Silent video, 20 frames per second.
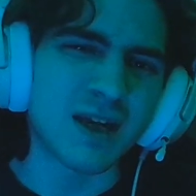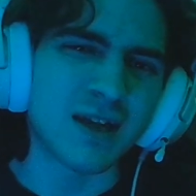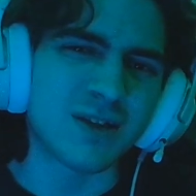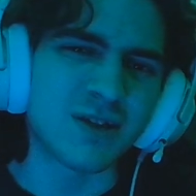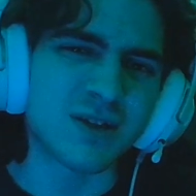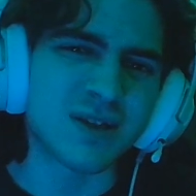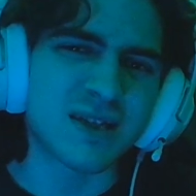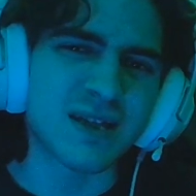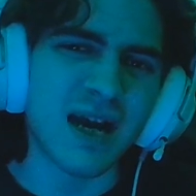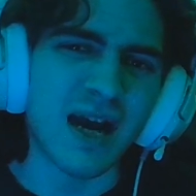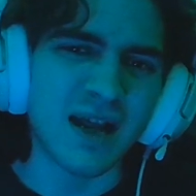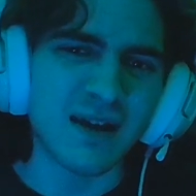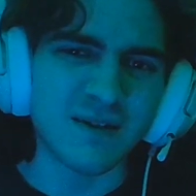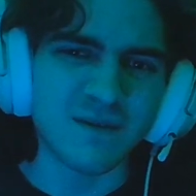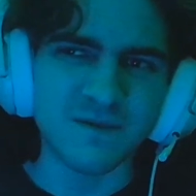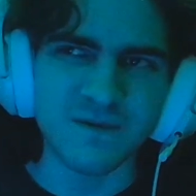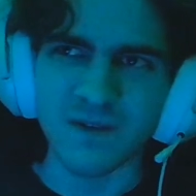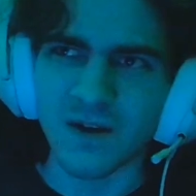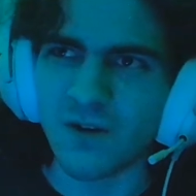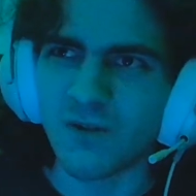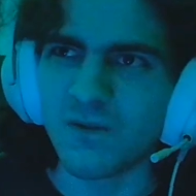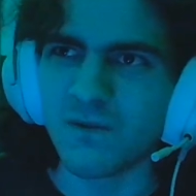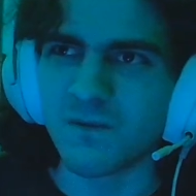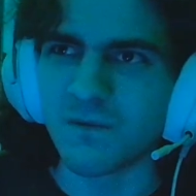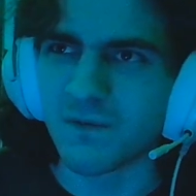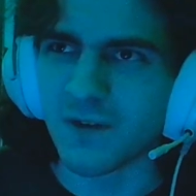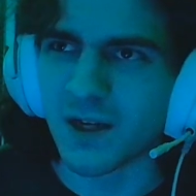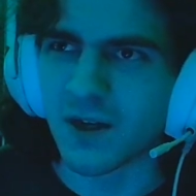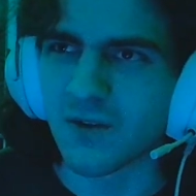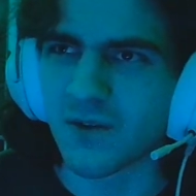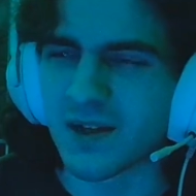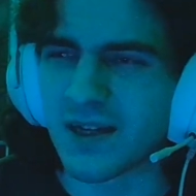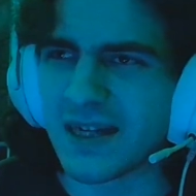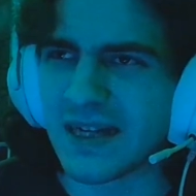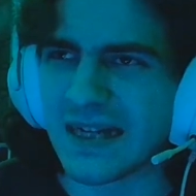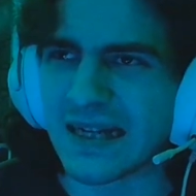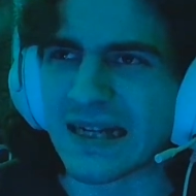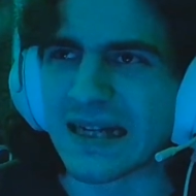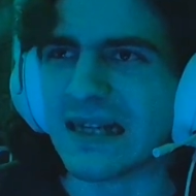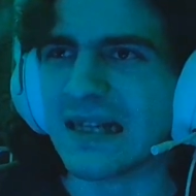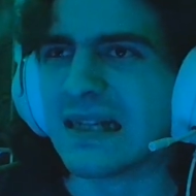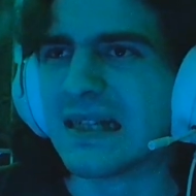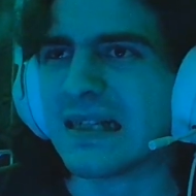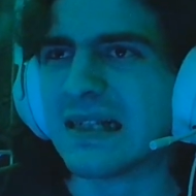It just kind of felt very,